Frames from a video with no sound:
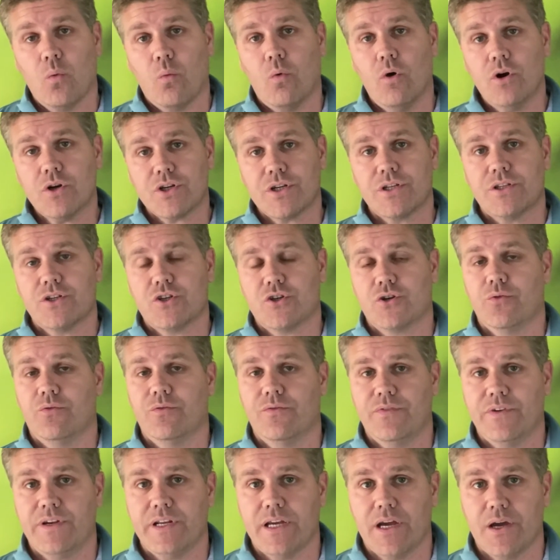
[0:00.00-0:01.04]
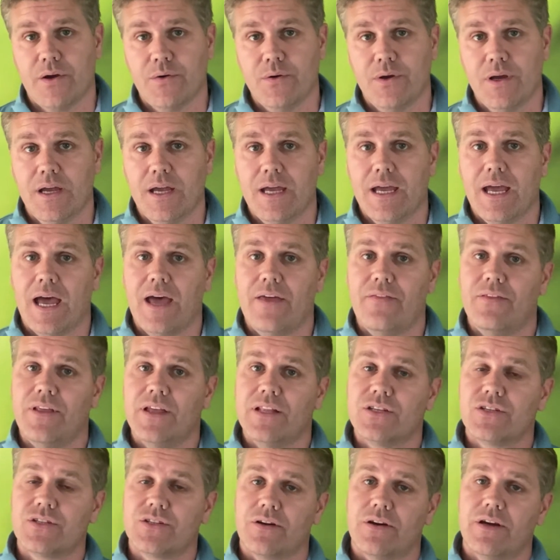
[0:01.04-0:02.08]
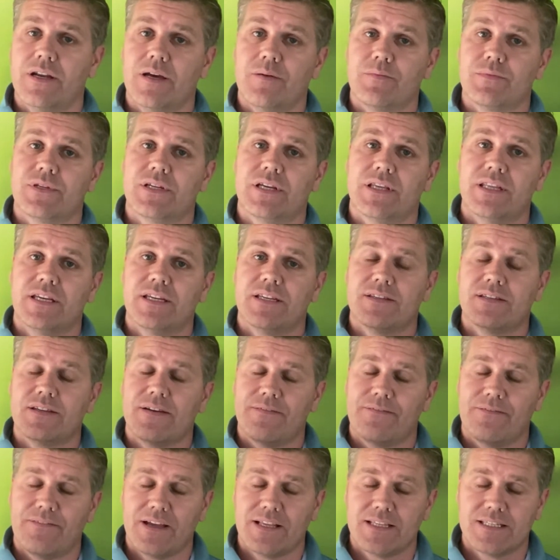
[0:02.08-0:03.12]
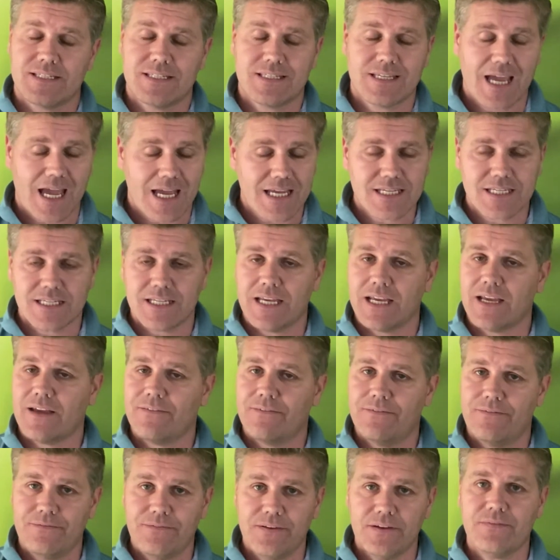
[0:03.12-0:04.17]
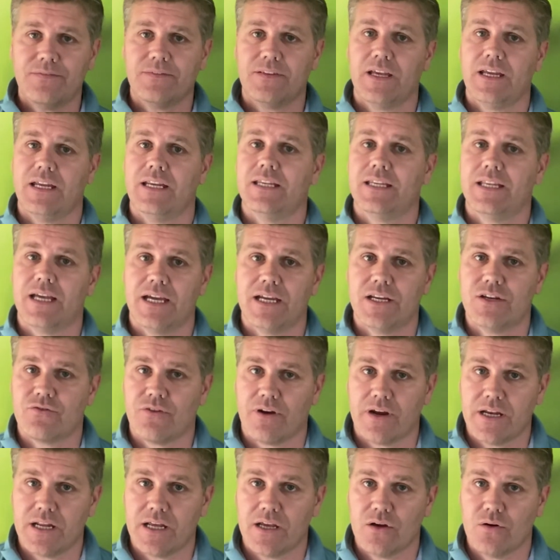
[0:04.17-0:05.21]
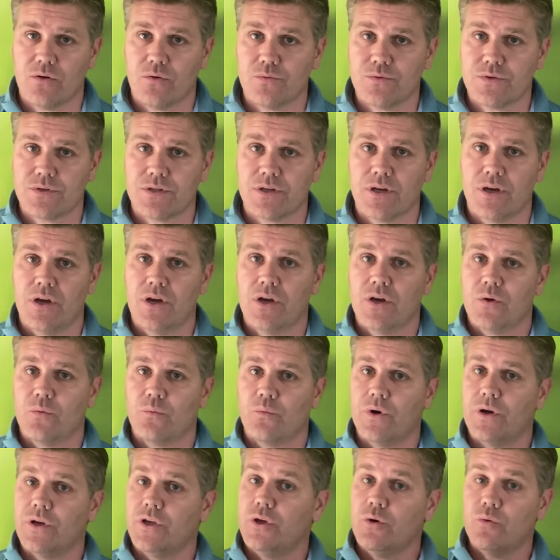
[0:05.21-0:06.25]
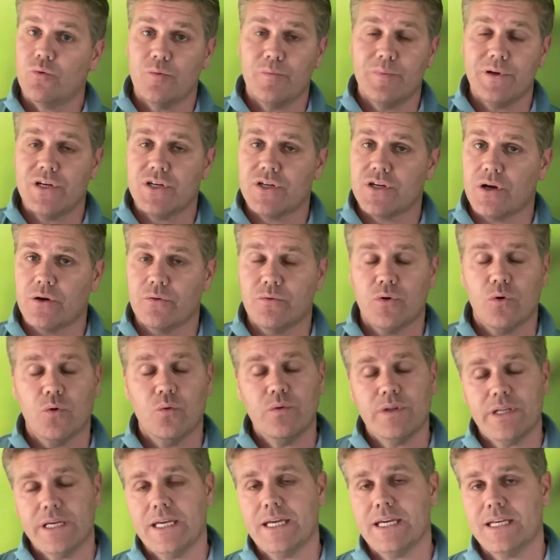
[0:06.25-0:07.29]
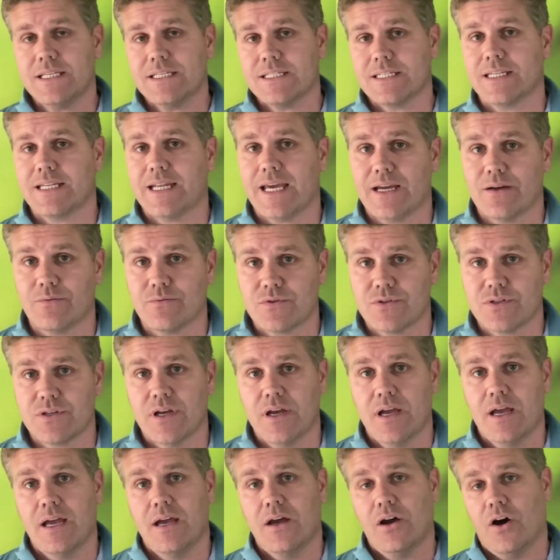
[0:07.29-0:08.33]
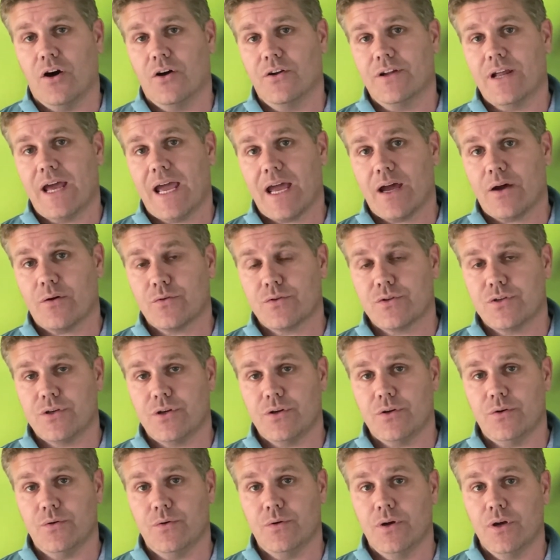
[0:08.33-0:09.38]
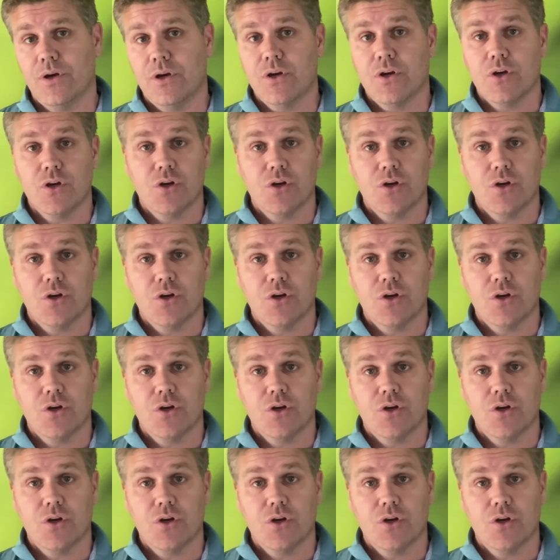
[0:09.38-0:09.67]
Watch the short video and then sign up to this fantastic 15-day training course where you will be shown all the ins and outs on how to